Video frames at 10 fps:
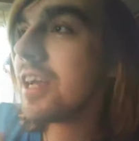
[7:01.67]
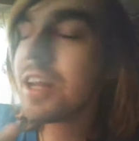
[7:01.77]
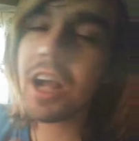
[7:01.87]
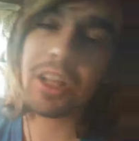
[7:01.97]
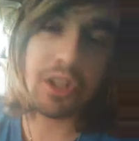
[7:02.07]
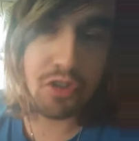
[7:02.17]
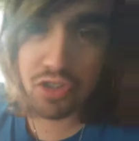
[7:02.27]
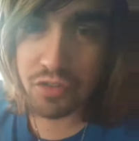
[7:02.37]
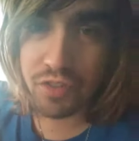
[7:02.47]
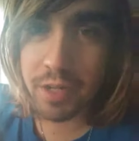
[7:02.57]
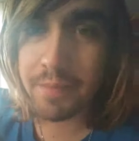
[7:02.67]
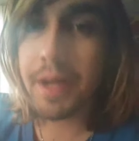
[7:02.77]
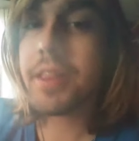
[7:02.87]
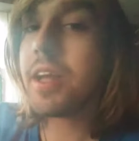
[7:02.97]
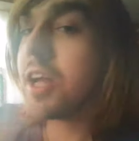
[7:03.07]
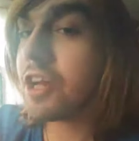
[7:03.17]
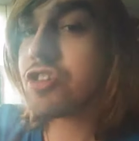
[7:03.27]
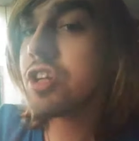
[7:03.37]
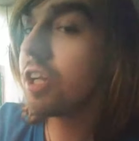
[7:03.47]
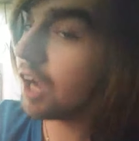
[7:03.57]
Not Lucifer, but the
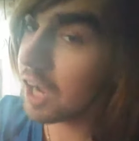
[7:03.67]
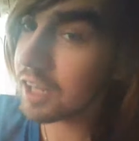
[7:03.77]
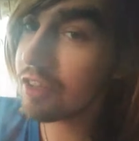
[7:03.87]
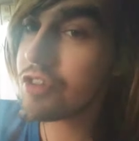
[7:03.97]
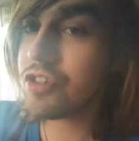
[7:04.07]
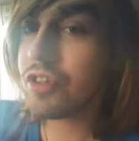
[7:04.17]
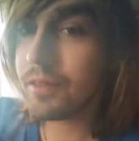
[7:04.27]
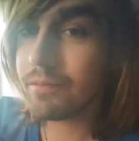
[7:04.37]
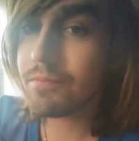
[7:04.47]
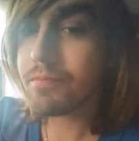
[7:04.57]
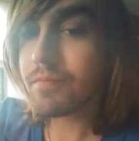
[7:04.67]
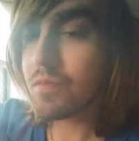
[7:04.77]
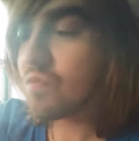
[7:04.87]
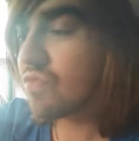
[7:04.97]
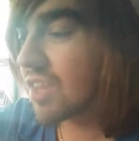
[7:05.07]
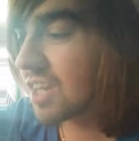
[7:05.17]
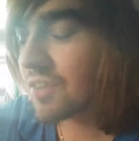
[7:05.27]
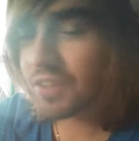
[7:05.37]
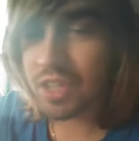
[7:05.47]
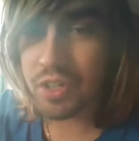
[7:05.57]
ancient gods. And
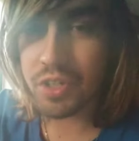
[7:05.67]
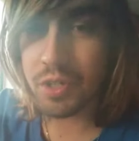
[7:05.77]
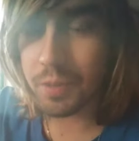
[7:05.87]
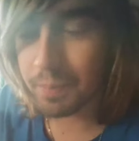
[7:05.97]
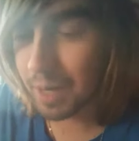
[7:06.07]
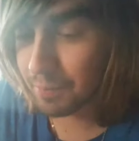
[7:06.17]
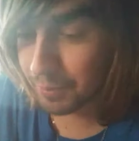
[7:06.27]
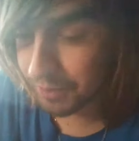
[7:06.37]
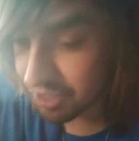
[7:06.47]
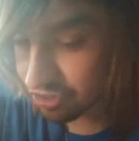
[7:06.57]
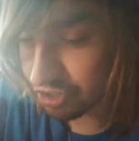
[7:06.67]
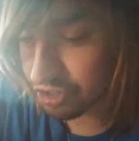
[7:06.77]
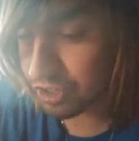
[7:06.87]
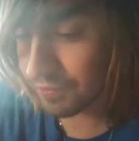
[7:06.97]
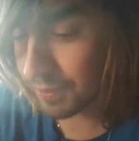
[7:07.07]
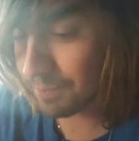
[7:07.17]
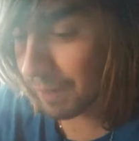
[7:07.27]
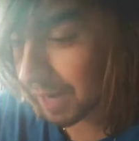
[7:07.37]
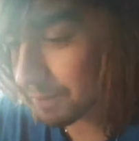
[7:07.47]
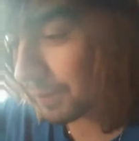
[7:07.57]
if you do your proper research of the
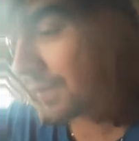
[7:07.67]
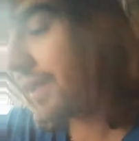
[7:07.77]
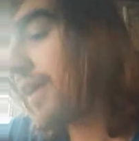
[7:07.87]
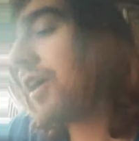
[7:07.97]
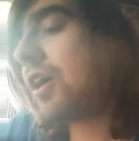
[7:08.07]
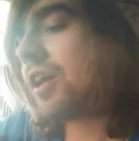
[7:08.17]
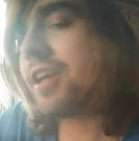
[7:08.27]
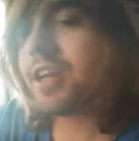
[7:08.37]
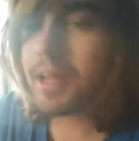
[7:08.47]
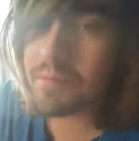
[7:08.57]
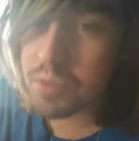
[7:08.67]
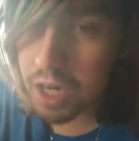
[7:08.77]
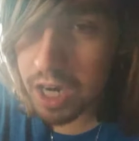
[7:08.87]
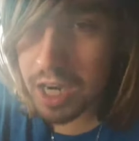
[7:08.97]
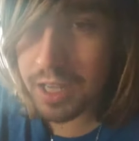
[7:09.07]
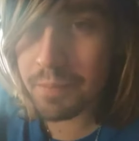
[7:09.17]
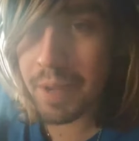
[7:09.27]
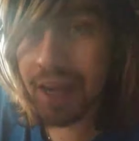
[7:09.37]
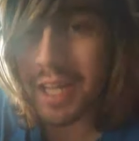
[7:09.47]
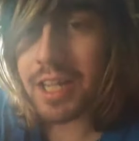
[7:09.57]
Bible, Nimrod, the
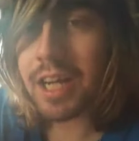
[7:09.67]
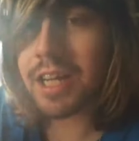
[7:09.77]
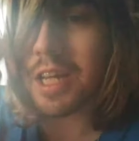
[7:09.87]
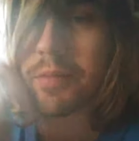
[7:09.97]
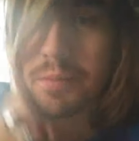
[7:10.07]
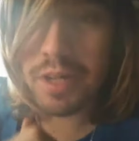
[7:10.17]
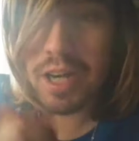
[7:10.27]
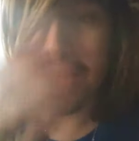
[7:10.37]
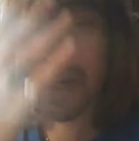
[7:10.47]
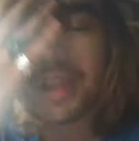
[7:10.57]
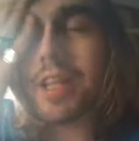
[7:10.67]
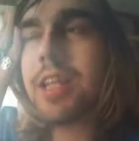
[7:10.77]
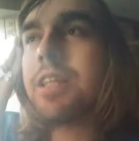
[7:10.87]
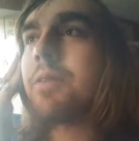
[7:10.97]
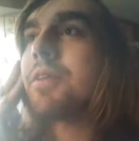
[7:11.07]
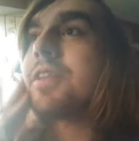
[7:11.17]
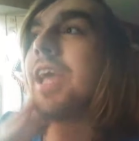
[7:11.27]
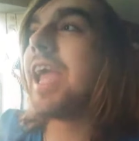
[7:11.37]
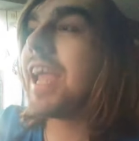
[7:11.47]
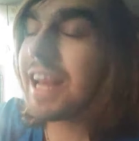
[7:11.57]
pagan god Nimrod, the
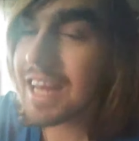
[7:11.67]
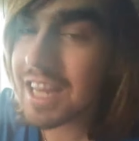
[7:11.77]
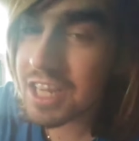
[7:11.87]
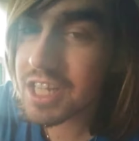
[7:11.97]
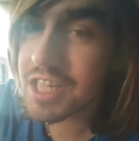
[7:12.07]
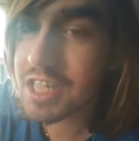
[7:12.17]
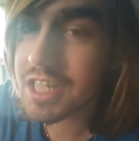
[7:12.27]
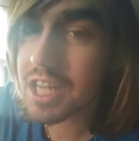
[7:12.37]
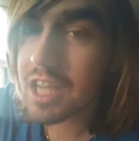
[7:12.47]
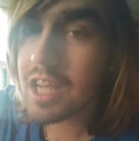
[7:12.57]
Hades,